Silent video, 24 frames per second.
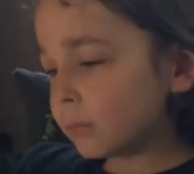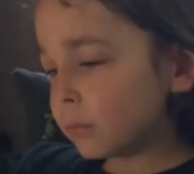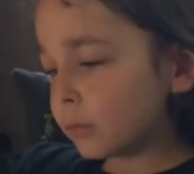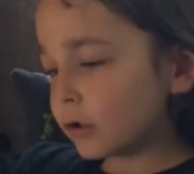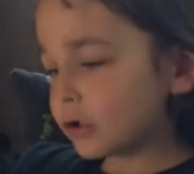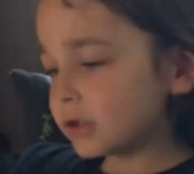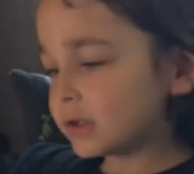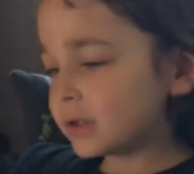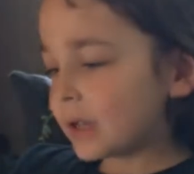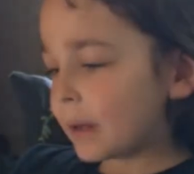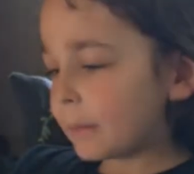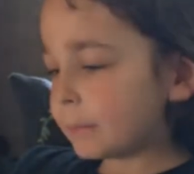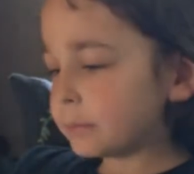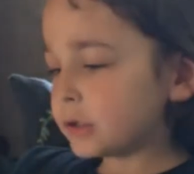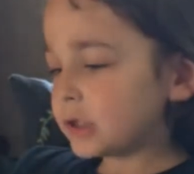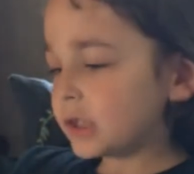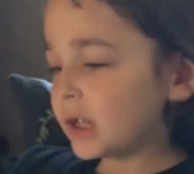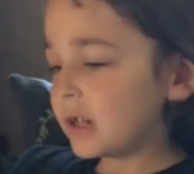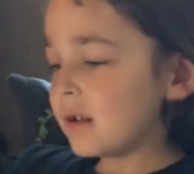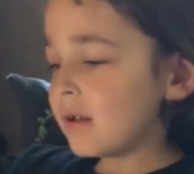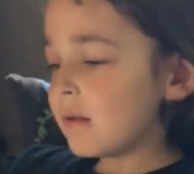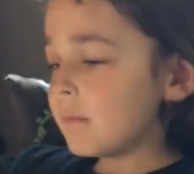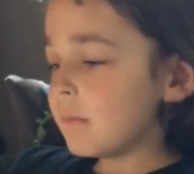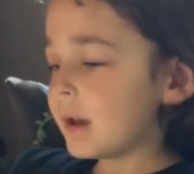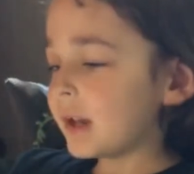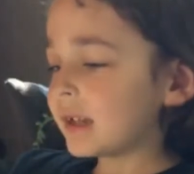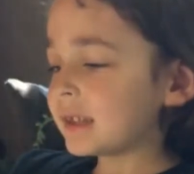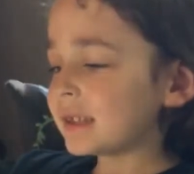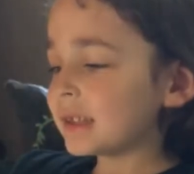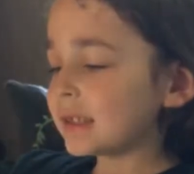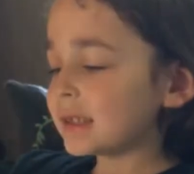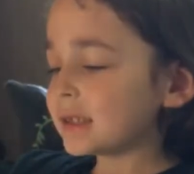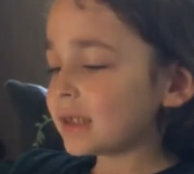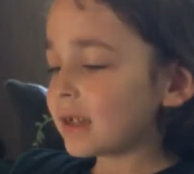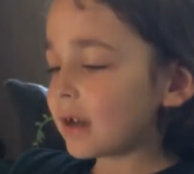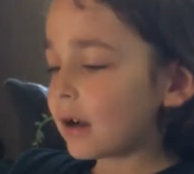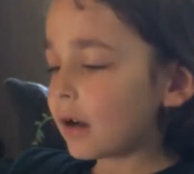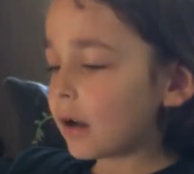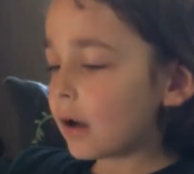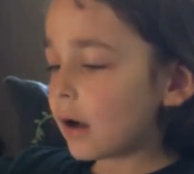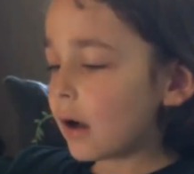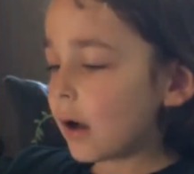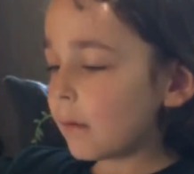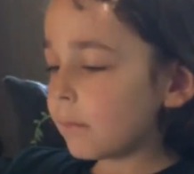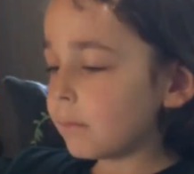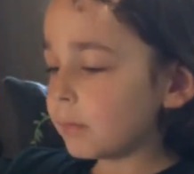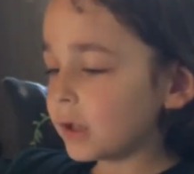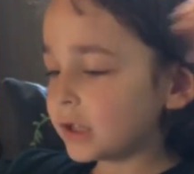perception makes its
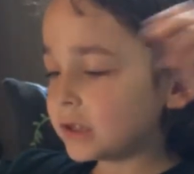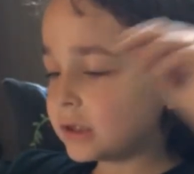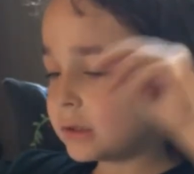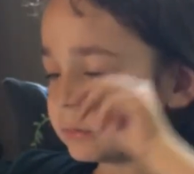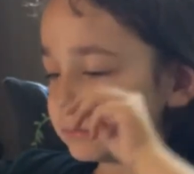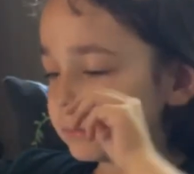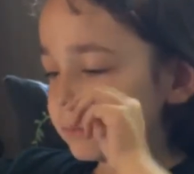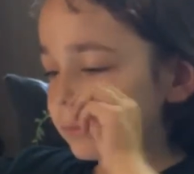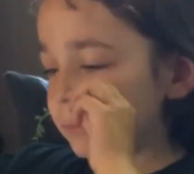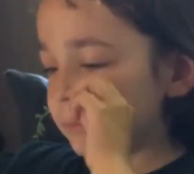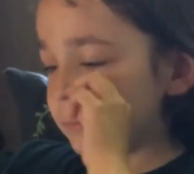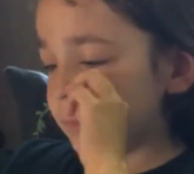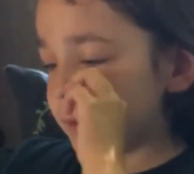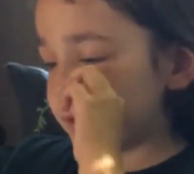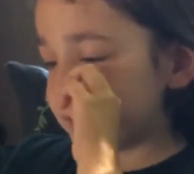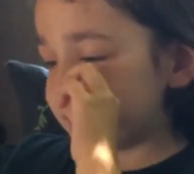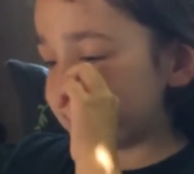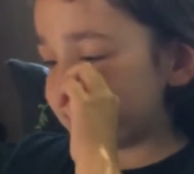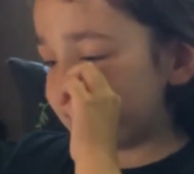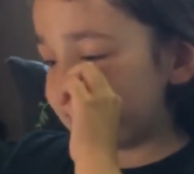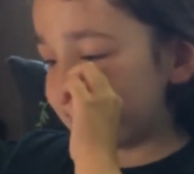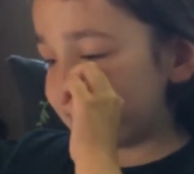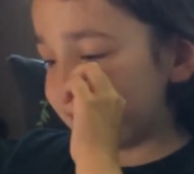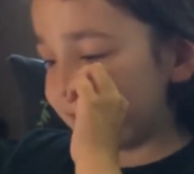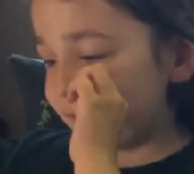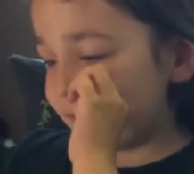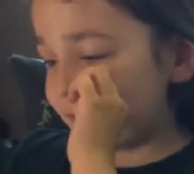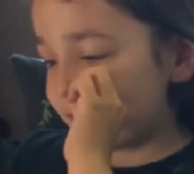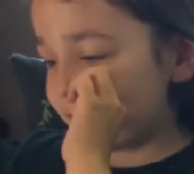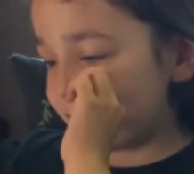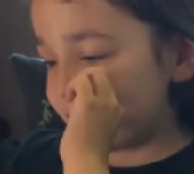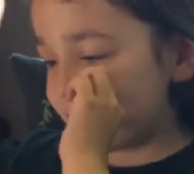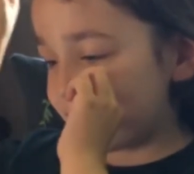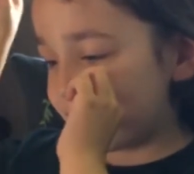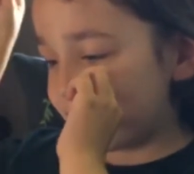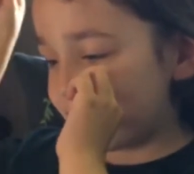accomplishment anywhere